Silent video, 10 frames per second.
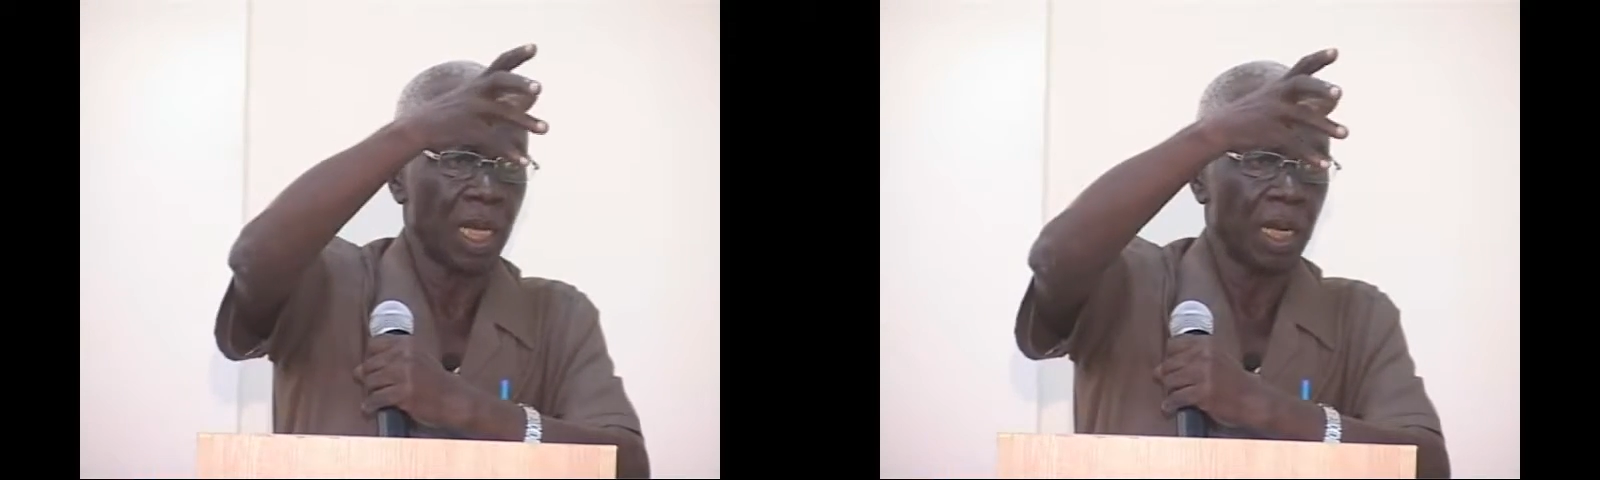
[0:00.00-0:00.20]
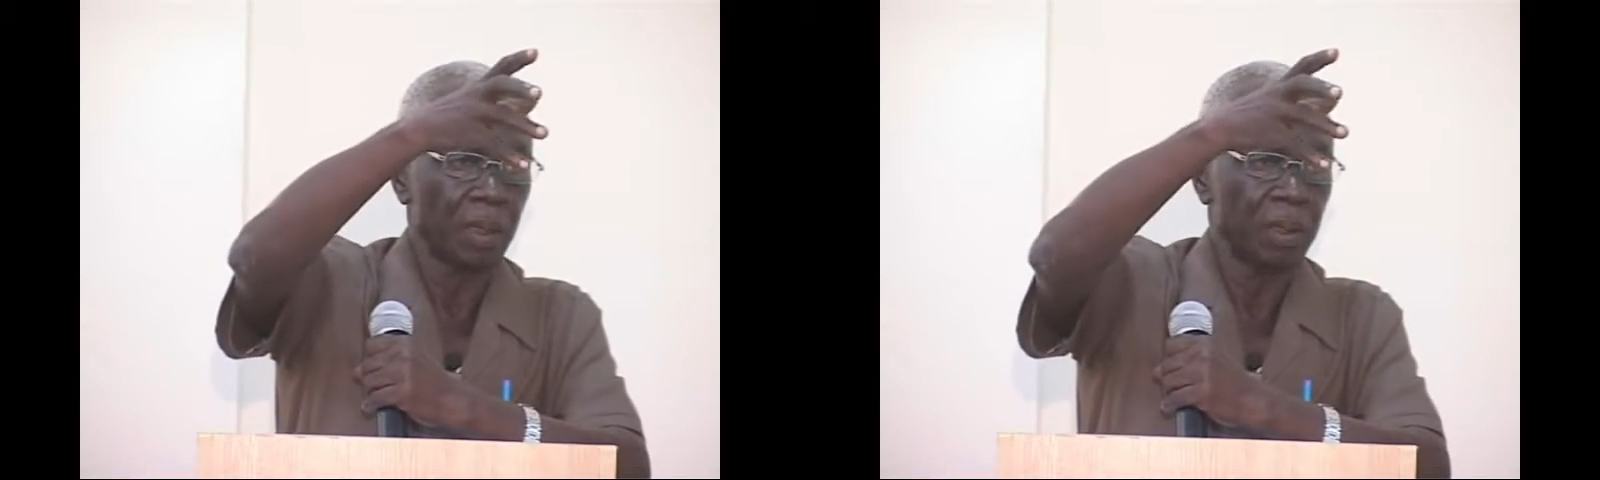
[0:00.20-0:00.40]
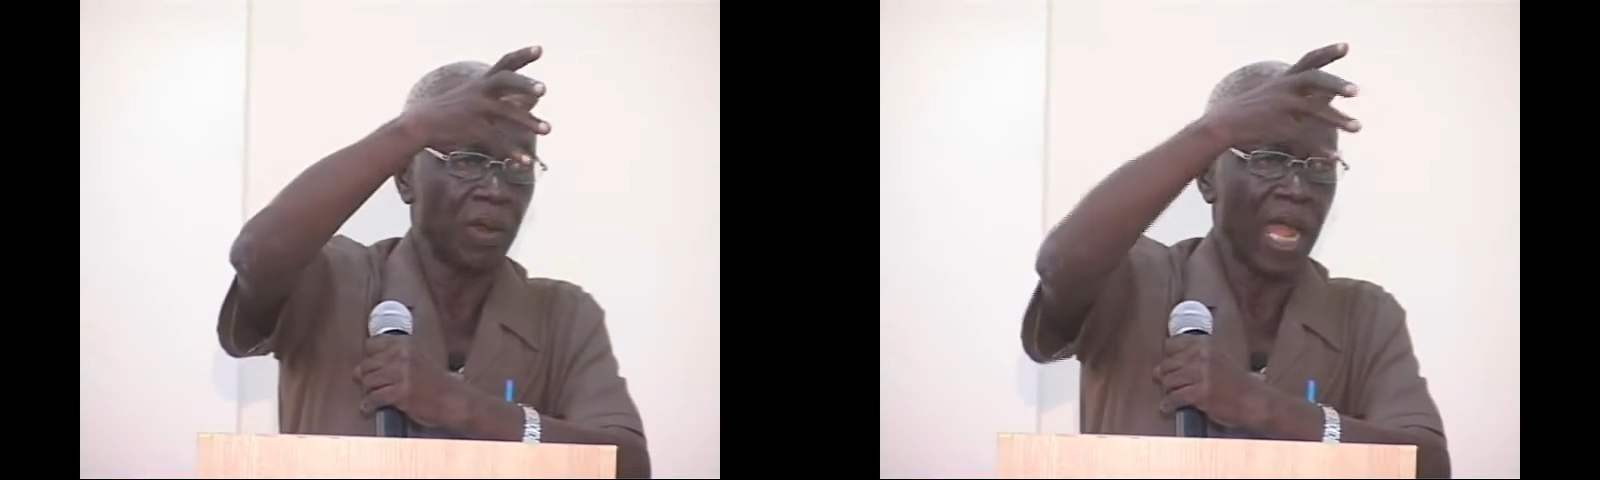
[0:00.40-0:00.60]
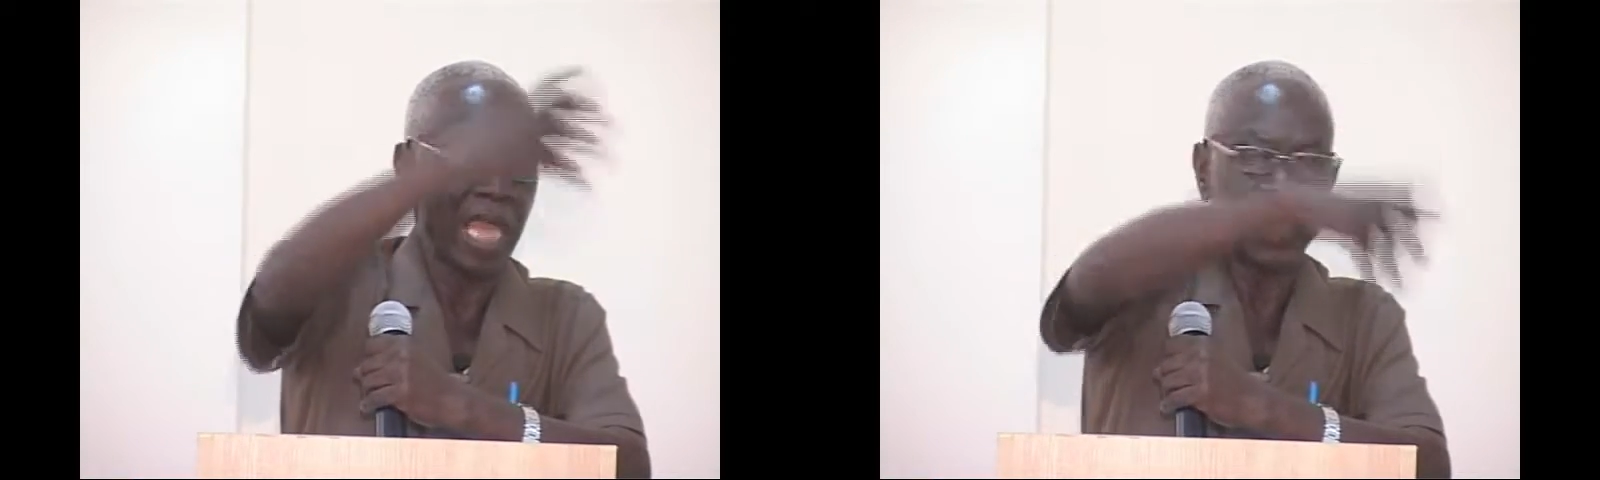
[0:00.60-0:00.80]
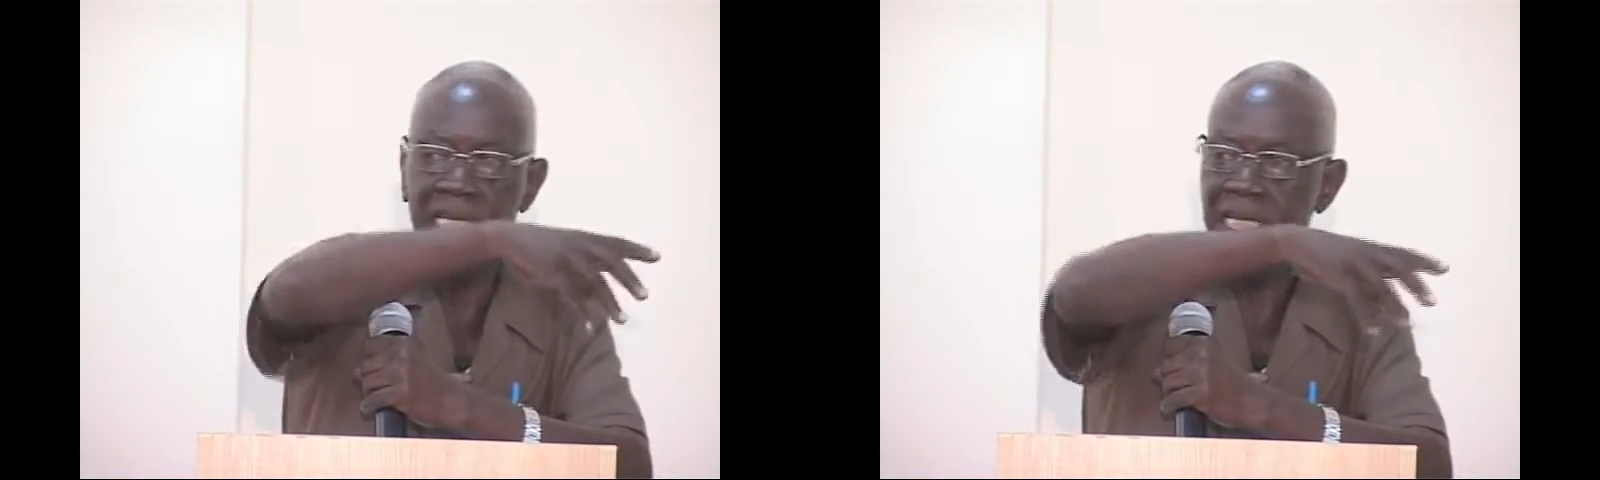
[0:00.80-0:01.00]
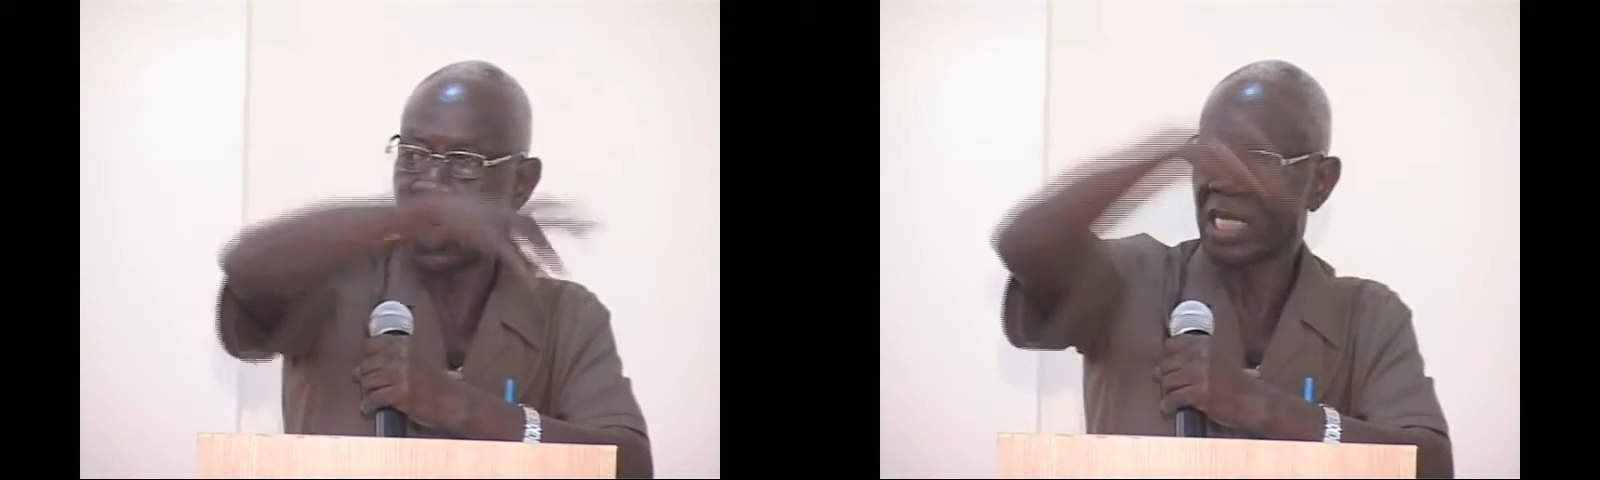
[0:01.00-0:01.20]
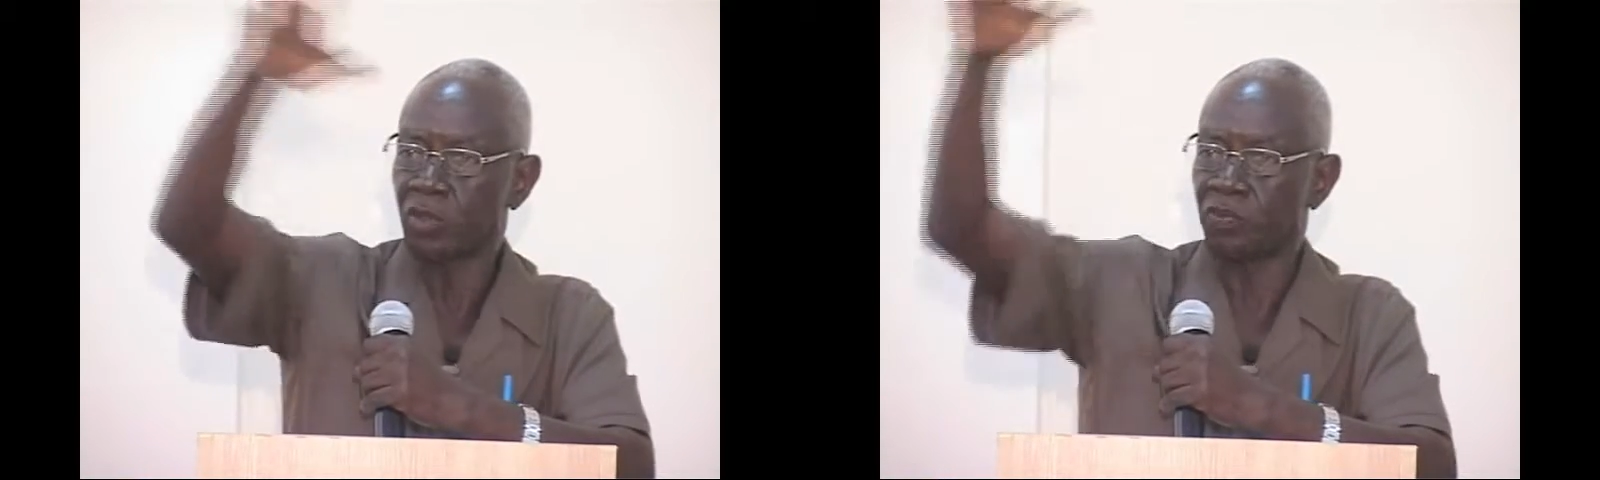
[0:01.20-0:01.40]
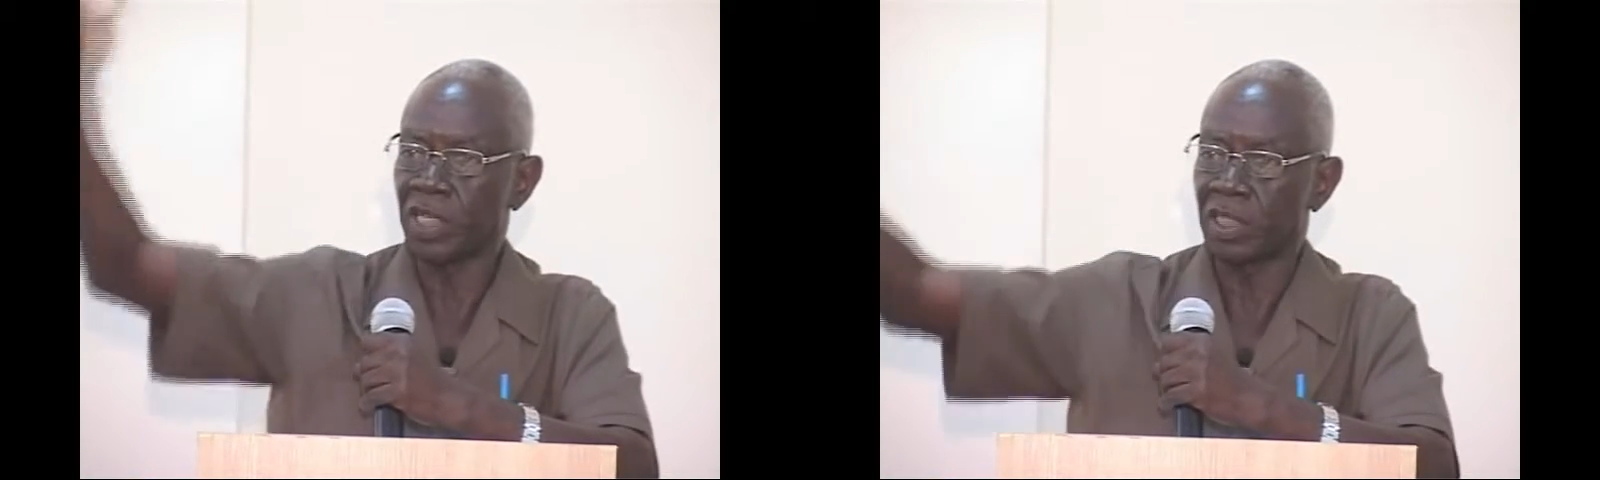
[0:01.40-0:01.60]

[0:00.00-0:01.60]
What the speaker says: ID cards of